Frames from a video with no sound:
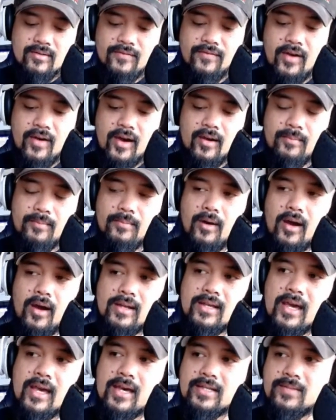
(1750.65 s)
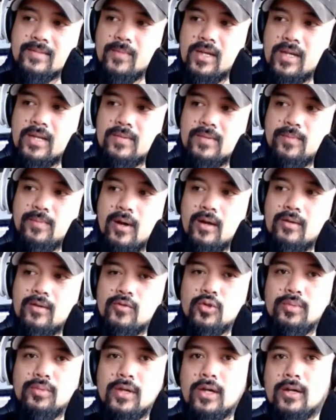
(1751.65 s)
Fire podcast. My name is Paulo
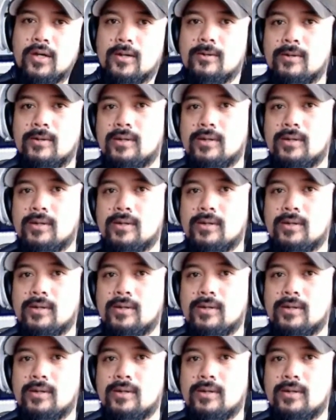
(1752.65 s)
Rubio.